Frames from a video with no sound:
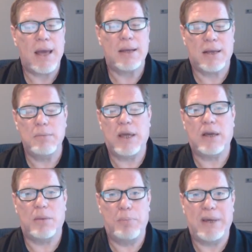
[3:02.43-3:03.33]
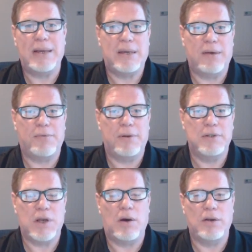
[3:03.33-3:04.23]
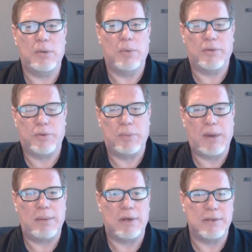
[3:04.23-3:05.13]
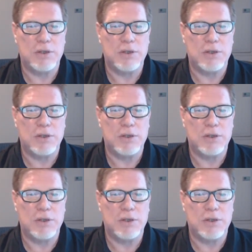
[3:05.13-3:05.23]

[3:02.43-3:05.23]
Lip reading: that can make a big difference on your monthly payment.